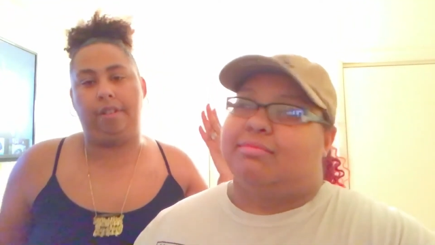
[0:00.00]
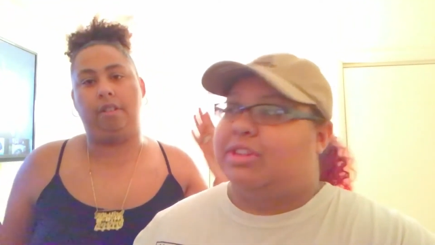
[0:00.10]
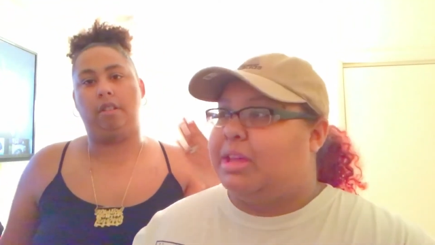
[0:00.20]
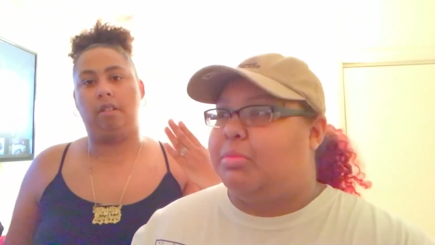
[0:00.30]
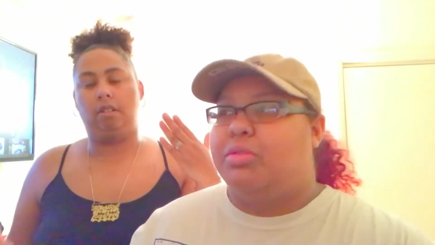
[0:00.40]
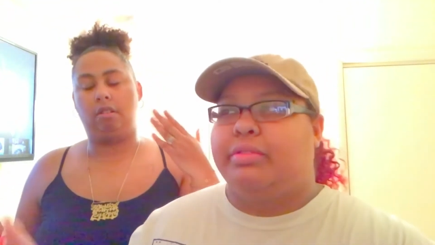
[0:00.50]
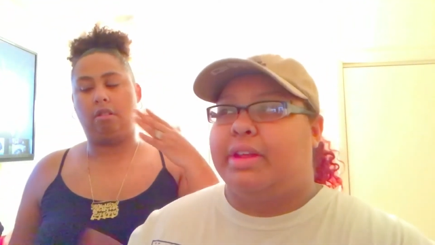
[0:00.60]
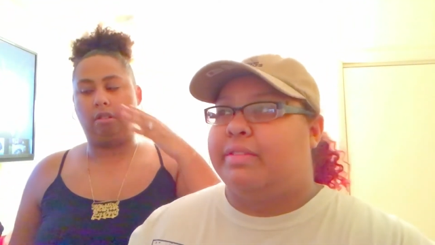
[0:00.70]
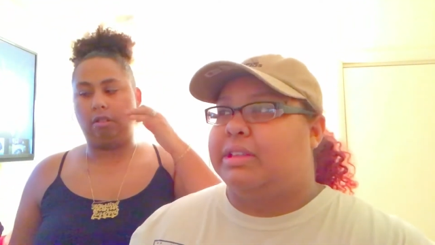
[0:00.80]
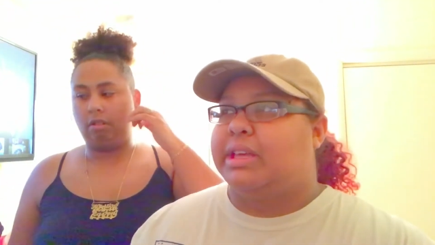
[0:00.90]
Speaker 1: When they
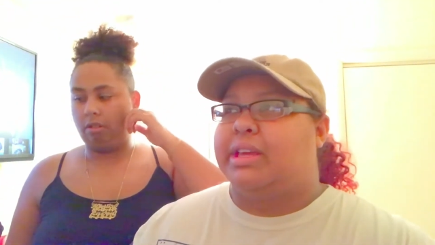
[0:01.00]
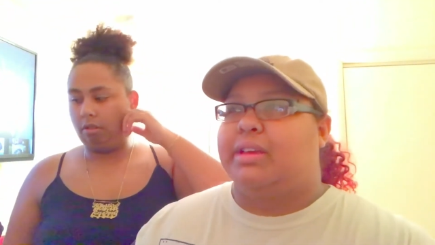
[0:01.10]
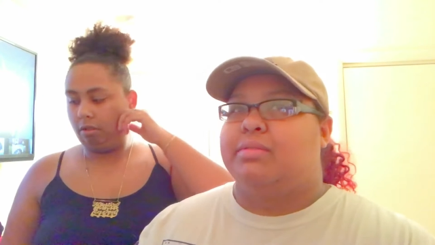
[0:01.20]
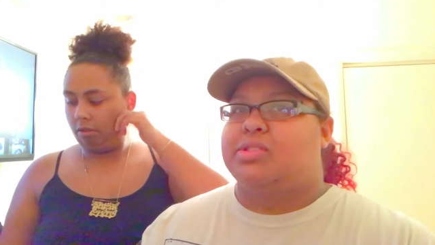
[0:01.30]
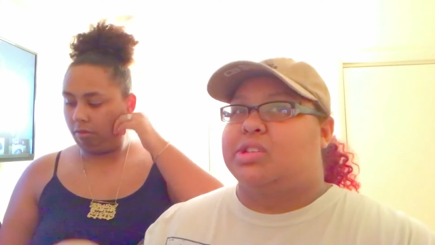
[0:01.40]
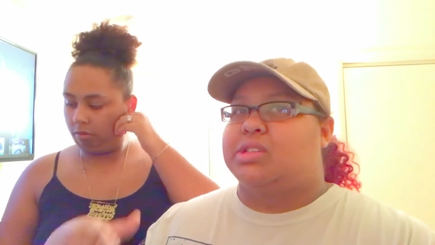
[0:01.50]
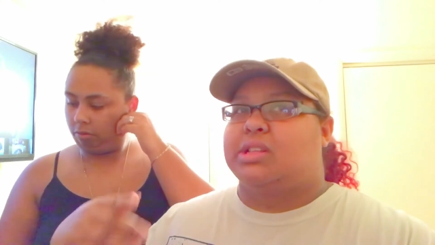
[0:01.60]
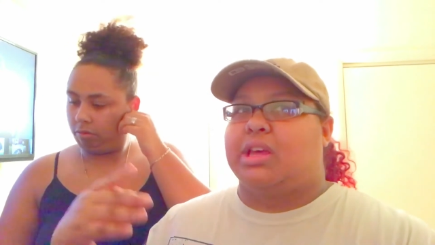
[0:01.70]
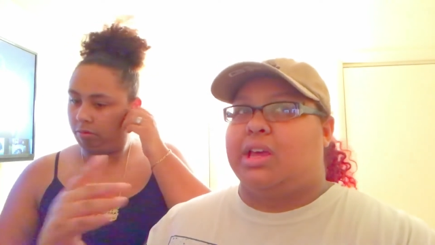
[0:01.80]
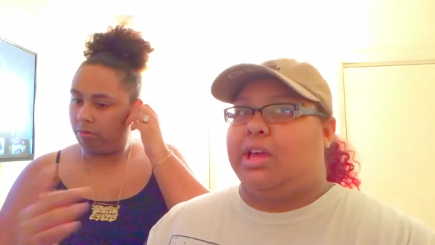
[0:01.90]
moved everything, it was
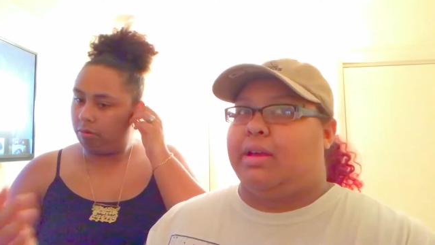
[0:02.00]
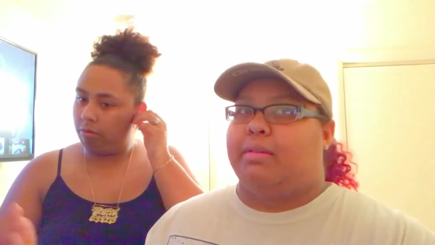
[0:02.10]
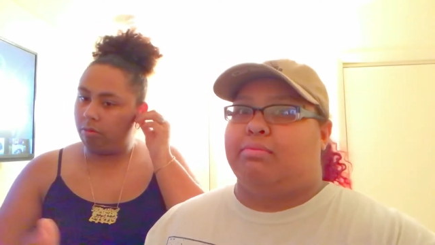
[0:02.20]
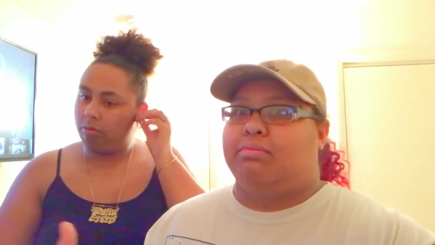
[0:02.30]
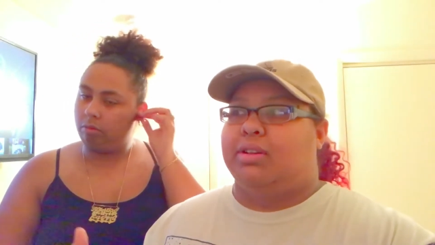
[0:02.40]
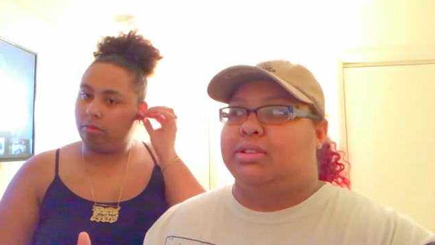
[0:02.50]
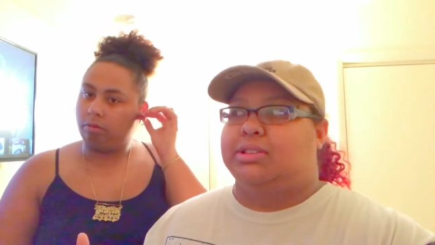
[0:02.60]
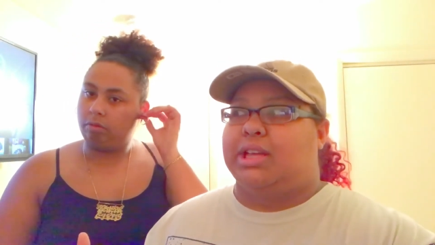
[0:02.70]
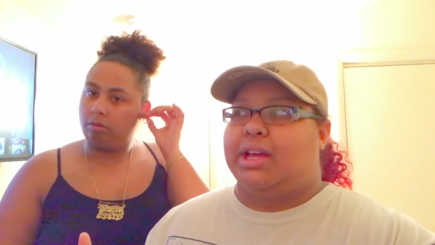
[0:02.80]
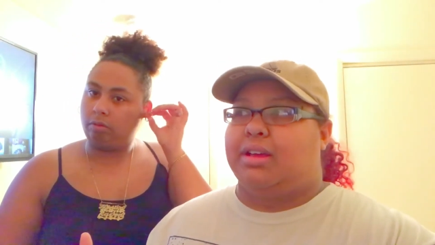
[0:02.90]
just like, what
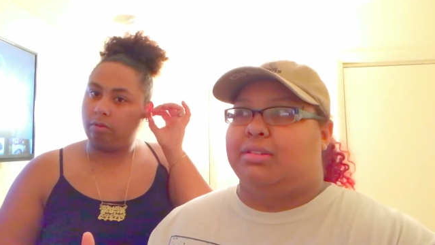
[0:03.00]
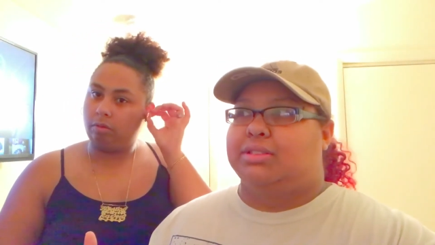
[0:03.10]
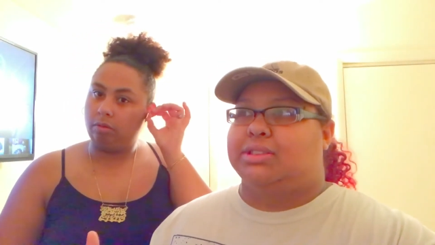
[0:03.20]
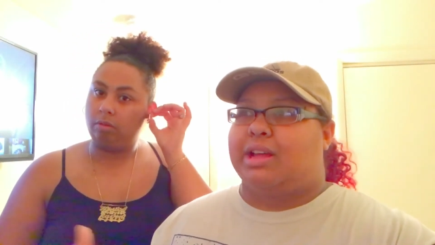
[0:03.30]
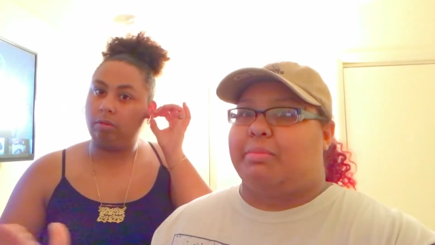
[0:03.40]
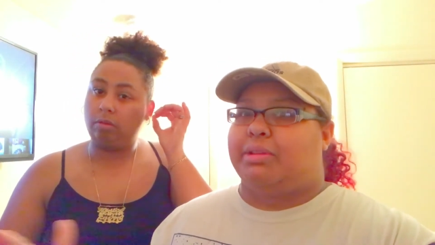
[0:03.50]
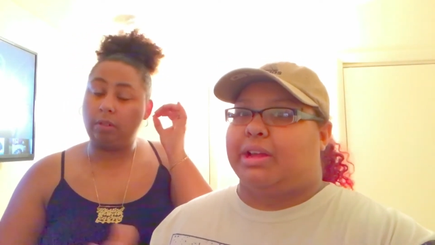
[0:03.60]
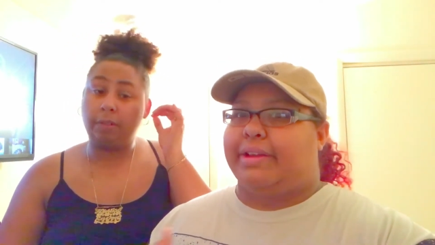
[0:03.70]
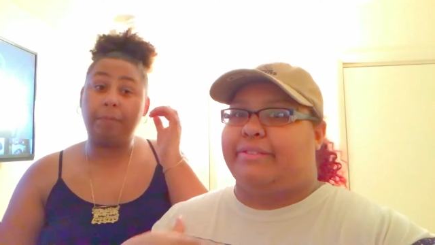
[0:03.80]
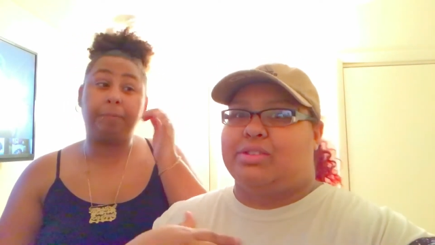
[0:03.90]
the hell just happened?
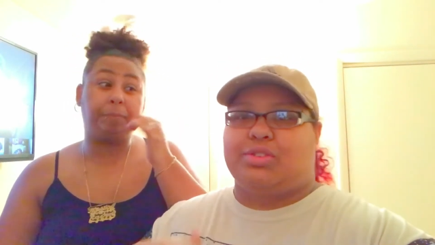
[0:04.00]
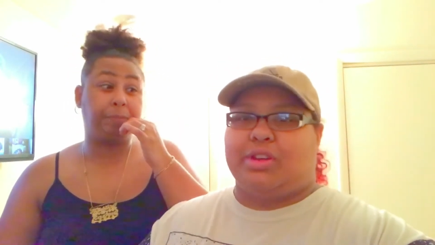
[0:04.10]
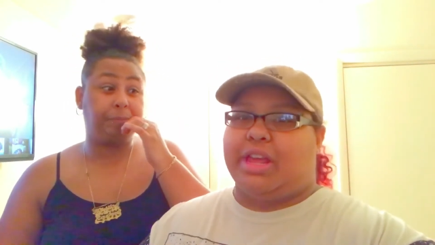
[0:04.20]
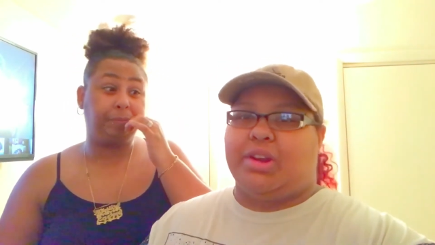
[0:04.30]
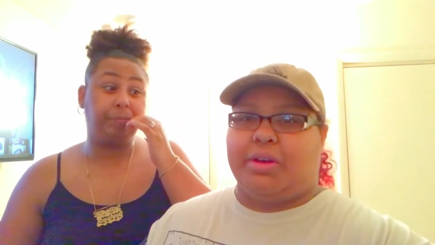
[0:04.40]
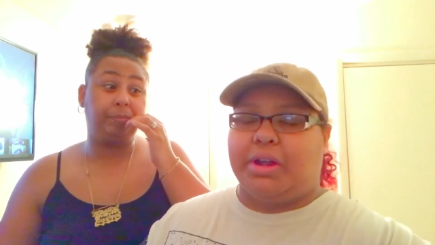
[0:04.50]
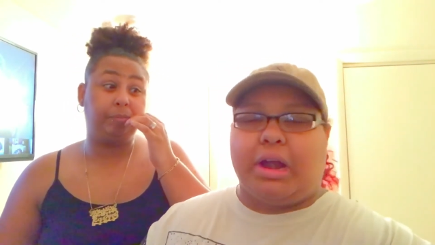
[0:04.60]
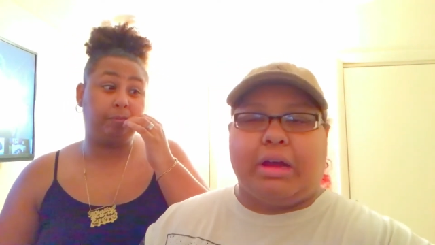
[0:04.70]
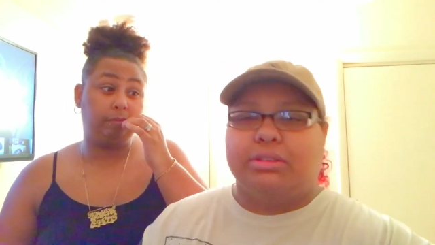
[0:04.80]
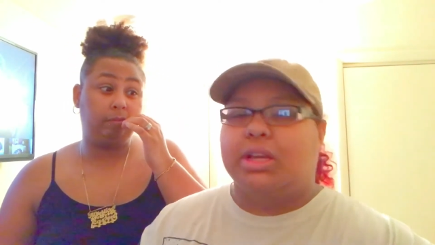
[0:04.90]
Like, after a tornado hit
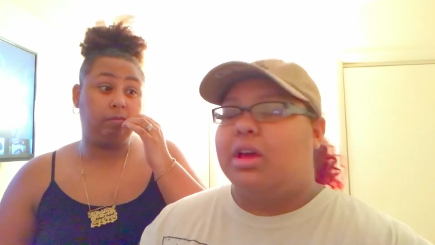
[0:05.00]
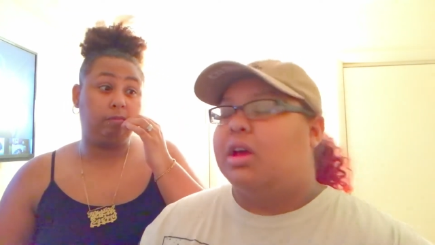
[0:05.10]
our house,